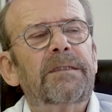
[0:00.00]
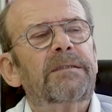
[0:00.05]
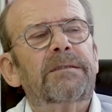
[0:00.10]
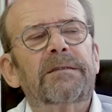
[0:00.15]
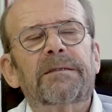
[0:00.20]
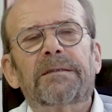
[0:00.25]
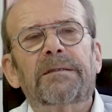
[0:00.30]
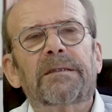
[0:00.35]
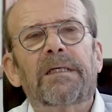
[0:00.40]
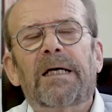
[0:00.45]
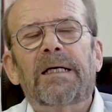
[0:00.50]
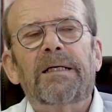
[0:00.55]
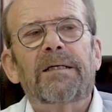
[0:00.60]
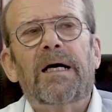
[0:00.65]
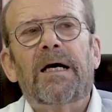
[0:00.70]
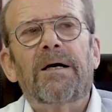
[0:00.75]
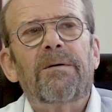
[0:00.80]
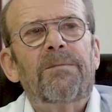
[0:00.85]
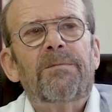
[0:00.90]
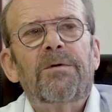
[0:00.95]
yes,
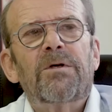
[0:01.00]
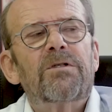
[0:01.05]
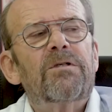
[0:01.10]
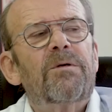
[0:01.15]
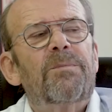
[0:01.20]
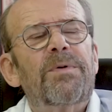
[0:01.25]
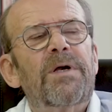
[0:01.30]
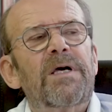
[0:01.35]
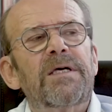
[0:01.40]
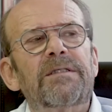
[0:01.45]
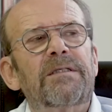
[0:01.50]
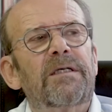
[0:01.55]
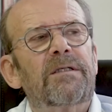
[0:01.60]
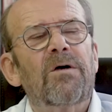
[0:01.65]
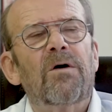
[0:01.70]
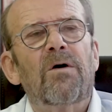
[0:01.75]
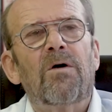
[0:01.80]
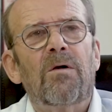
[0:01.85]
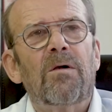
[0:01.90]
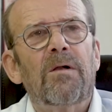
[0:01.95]
I'm not
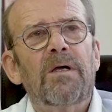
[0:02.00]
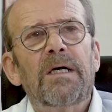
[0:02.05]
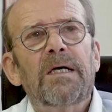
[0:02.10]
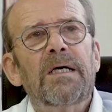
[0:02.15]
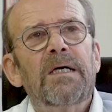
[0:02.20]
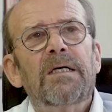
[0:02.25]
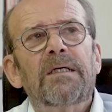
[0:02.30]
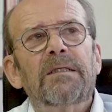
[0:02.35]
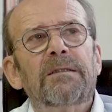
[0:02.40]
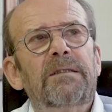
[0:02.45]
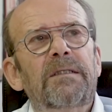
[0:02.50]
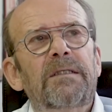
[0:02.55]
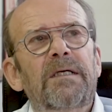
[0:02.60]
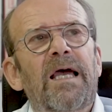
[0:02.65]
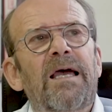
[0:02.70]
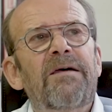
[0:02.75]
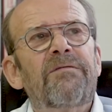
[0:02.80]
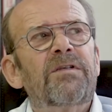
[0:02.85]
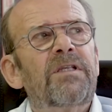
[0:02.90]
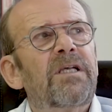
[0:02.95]
surprised at all. Yeah.
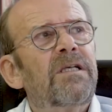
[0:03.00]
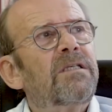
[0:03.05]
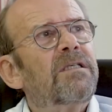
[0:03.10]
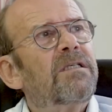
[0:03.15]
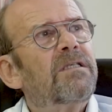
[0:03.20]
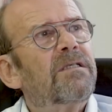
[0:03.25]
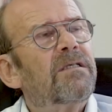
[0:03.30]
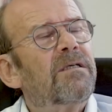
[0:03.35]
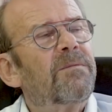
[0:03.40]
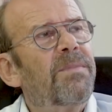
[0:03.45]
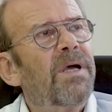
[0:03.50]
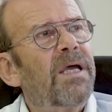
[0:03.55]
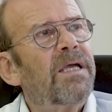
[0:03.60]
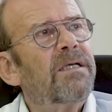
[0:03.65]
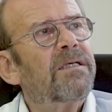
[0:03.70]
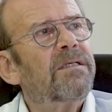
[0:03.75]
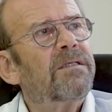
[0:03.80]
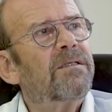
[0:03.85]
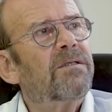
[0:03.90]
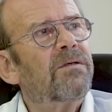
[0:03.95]
The
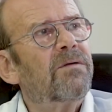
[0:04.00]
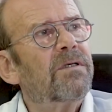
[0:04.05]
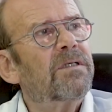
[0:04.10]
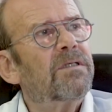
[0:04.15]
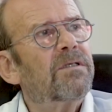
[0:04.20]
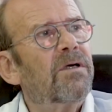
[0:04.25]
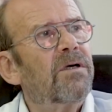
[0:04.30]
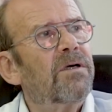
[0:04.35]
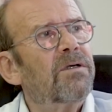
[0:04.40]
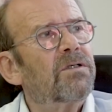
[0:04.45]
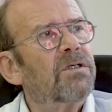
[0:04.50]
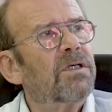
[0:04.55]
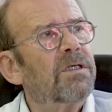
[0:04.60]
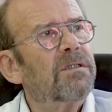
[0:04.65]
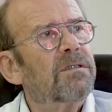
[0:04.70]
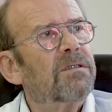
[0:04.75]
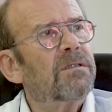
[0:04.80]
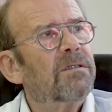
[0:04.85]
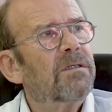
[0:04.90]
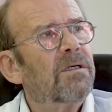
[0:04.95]
evidence-based
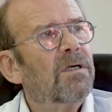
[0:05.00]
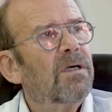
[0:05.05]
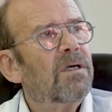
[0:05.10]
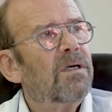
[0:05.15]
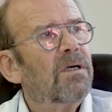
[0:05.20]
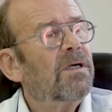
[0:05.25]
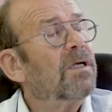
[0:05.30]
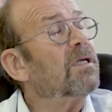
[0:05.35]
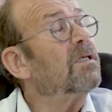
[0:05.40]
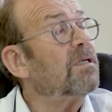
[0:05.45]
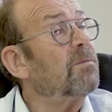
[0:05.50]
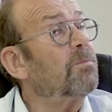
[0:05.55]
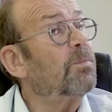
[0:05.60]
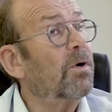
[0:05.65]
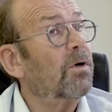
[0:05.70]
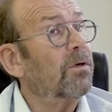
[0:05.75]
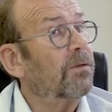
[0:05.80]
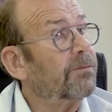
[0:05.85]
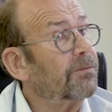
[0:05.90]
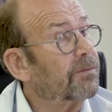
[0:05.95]
research is
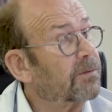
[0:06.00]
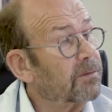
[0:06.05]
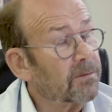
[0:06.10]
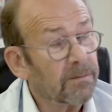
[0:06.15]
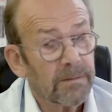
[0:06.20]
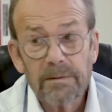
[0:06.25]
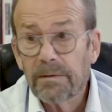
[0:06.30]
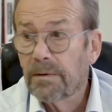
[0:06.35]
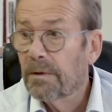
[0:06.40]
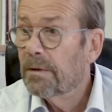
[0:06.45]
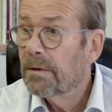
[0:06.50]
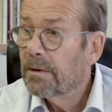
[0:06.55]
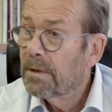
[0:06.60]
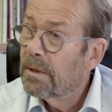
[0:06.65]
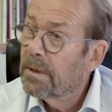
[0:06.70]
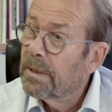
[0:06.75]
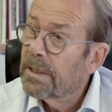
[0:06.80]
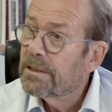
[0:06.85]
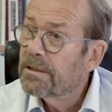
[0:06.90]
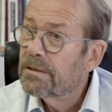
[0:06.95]
important.
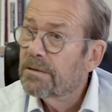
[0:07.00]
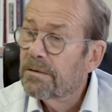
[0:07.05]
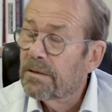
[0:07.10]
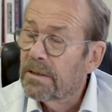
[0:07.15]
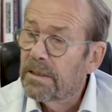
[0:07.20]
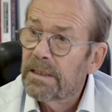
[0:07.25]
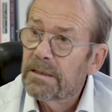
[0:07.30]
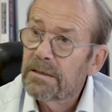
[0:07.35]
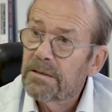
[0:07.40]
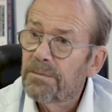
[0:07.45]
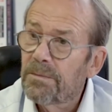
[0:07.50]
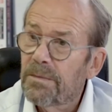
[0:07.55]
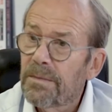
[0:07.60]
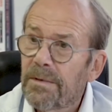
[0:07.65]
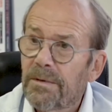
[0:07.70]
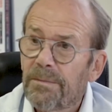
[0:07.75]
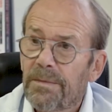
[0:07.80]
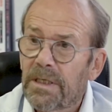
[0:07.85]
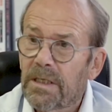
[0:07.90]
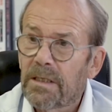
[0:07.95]
Let's
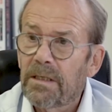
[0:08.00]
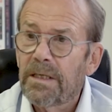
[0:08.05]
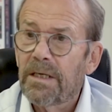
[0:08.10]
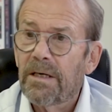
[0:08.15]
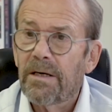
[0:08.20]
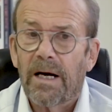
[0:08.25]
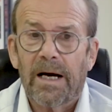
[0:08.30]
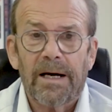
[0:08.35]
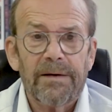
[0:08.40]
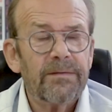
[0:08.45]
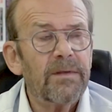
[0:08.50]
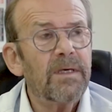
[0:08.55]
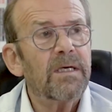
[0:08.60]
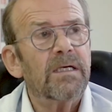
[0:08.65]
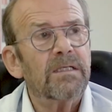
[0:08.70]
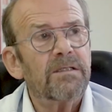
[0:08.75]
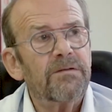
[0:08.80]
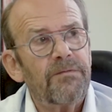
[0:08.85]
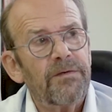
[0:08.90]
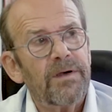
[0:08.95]
be clear. I
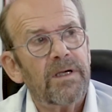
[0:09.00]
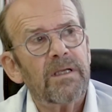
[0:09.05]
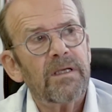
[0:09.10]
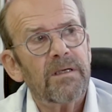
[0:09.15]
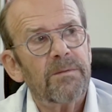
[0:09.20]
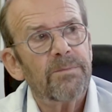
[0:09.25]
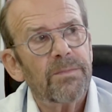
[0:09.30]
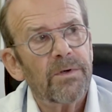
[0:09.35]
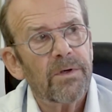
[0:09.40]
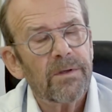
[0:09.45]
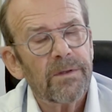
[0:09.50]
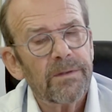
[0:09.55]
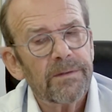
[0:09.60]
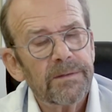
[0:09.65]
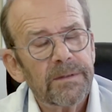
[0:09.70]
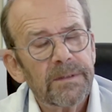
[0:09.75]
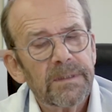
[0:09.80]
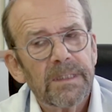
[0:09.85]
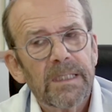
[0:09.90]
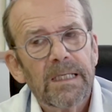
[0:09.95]
think it's very
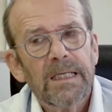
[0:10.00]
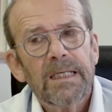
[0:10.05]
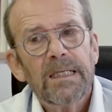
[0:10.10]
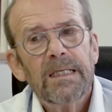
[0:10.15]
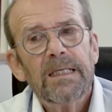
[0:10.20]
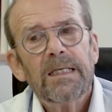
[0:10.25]
important,